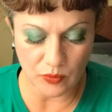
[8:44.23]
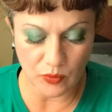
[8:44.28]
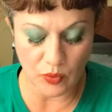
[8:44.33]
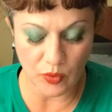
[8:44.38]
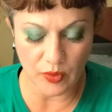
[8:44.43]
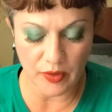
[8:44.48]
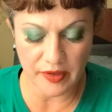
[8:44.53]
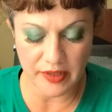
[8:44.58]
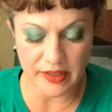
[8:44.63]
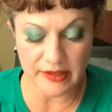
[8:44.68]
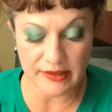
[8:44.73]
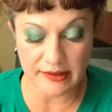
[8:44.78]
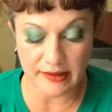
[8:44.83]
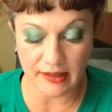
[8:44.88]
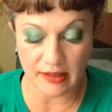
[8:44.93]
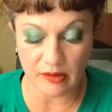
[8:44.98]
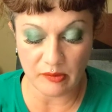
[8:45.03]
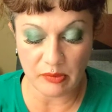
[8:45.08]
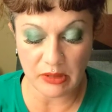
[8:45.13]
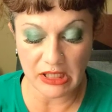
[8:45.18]
or this
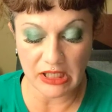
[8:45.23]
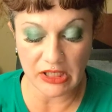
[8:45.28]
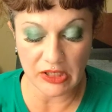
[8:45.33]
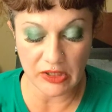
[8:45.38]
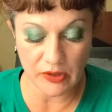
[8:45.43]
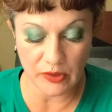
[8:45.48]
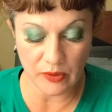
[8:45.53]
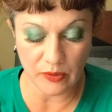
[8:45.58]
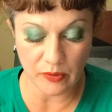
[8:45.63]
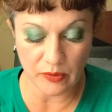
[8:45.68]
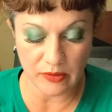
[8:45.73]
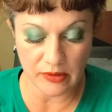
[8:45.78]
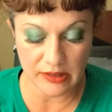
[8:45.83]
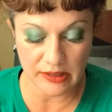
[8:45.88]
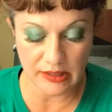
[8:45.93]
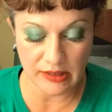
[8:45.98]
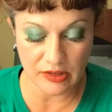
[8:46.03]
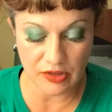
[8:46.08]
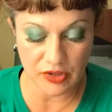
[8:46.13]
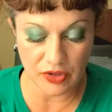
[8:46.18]
could be you
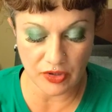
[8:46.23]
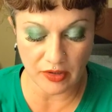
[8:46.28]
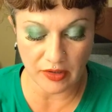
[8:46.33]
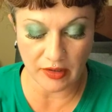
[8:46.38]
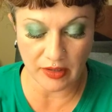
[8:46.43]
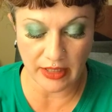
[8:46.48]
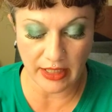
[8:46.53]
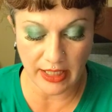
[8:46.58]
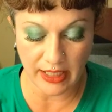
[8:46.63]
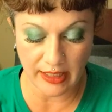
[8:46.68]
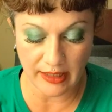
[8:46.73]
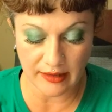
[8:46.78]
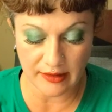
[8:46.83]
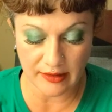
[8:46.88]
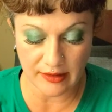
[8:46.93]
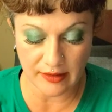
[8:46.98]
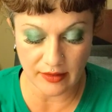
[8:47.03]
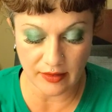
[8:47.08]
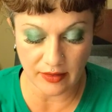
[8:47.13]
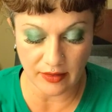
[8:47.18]
since you're
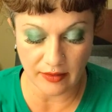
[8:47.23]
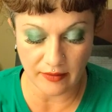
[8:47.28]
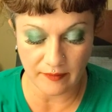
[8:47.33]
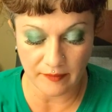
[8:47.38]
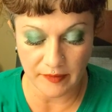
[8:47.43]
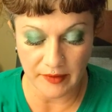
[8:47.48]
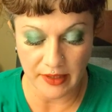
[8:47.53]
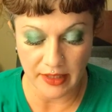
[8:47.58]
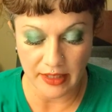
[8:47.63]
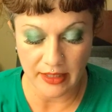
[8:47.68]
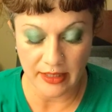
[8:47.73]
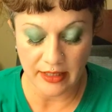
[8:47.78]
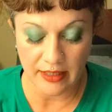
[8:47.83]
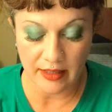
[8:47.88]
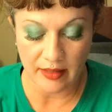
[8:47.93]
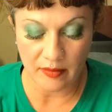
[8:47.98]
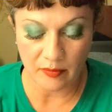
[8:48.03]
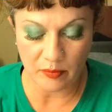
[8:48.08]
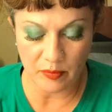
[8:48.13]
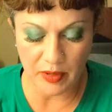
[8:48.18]
Cancer.
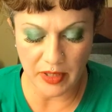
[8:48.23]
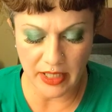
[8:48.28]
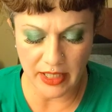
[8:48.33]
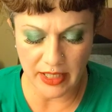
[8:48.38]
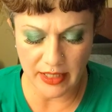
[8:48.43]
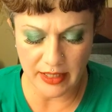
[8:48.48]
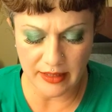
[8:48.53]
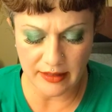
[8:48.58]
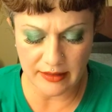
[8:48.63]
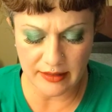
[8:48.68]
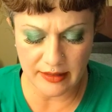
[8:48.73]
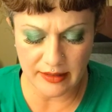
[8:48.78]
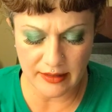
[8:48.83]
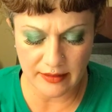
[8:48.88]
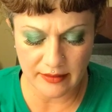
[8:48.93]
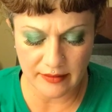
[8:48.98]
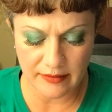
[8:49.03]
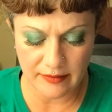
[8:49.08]
But